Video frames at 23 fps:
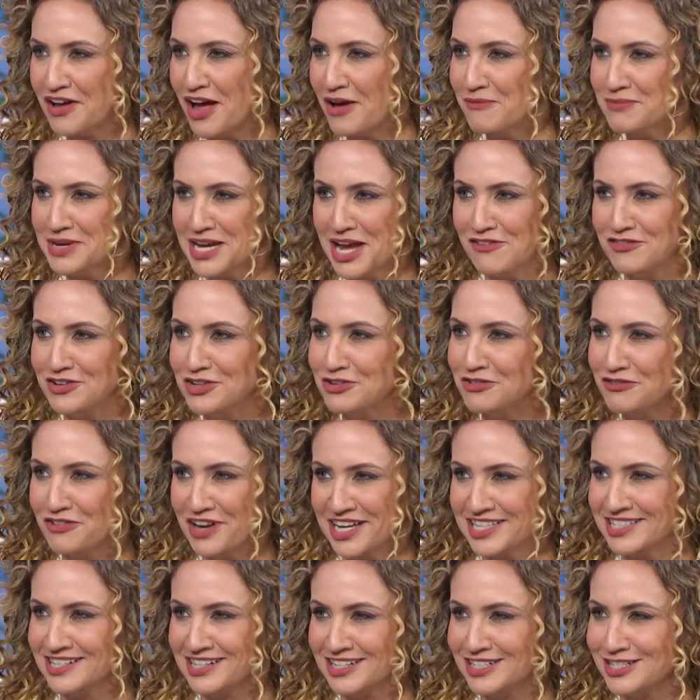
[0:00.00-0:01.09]
How many have you
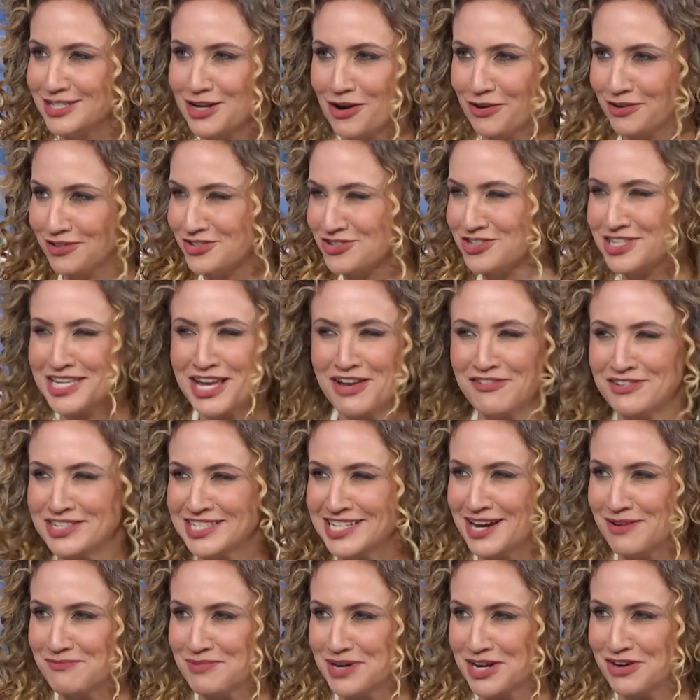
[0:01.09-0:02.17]
invested in total? Just give us a
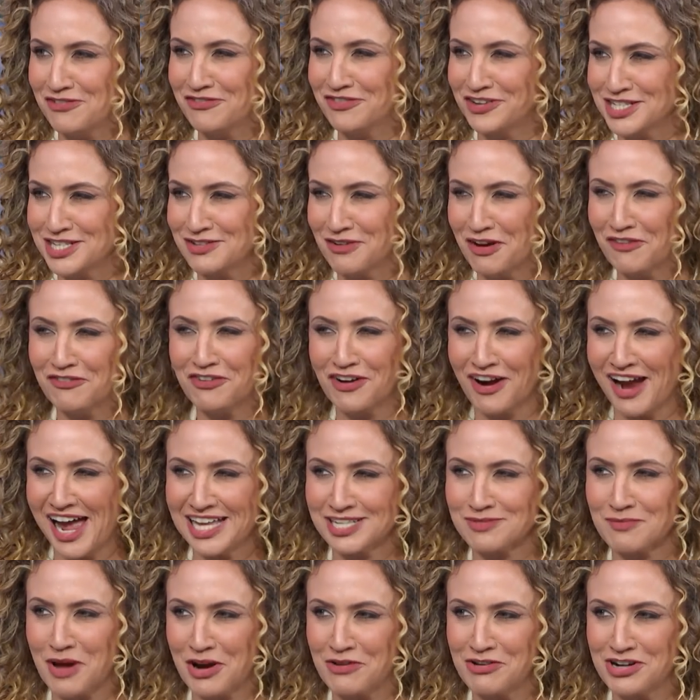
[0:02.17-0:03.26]
number here, first of all, before I
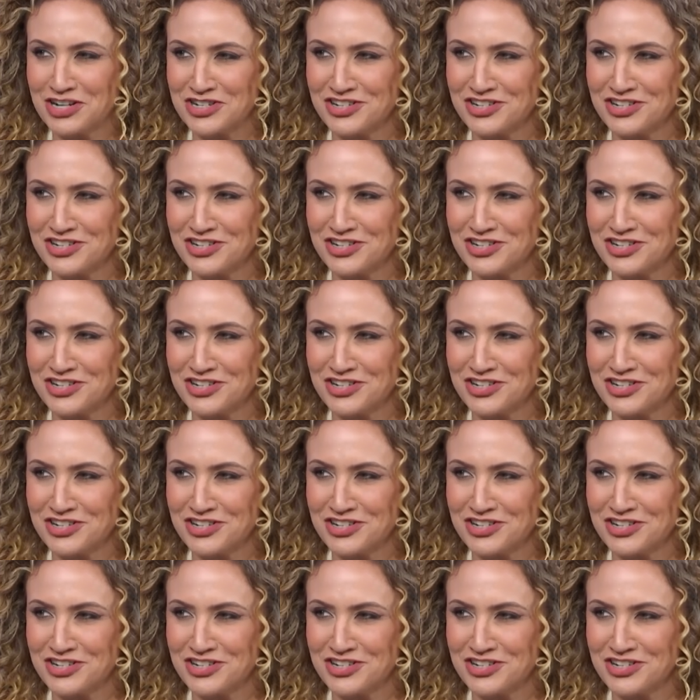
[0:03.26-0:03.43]
ask my question.